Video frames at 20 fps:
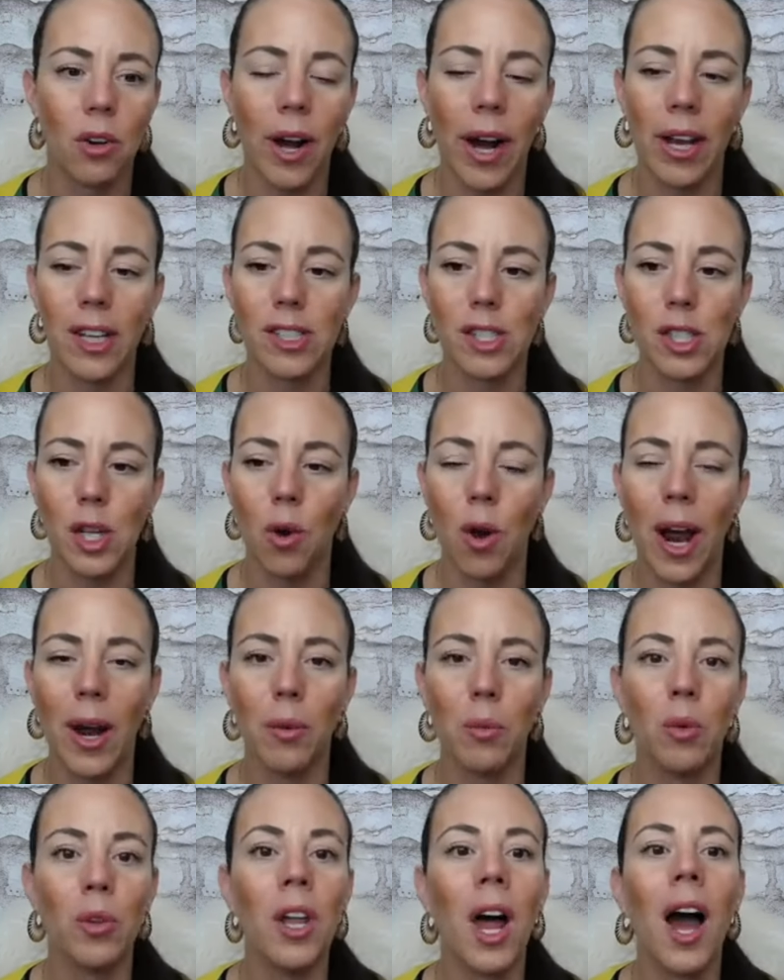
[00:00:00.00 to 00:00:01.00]
Okay. So
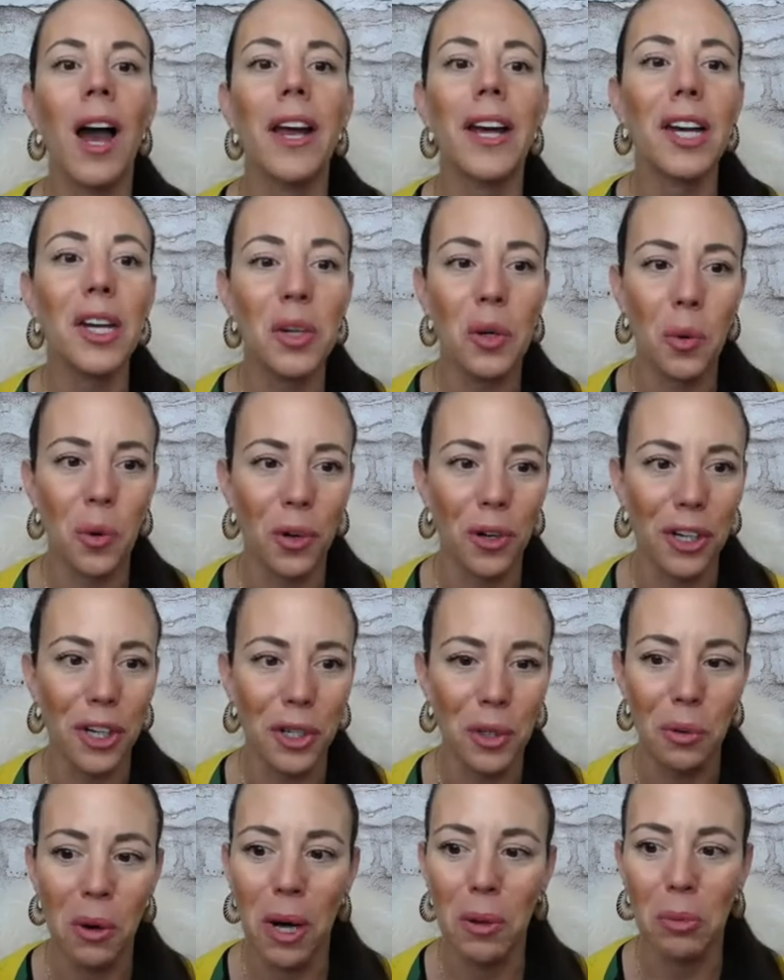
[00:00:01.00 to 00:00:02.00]
I will not ignore
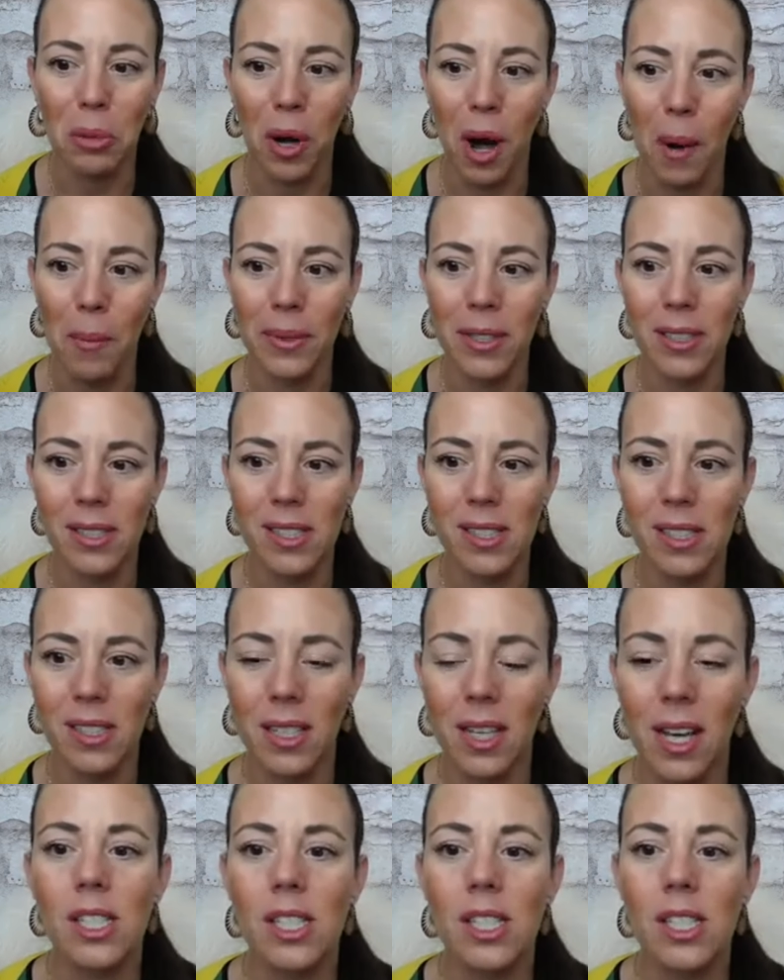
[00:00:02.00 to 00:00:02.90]
you. I promise.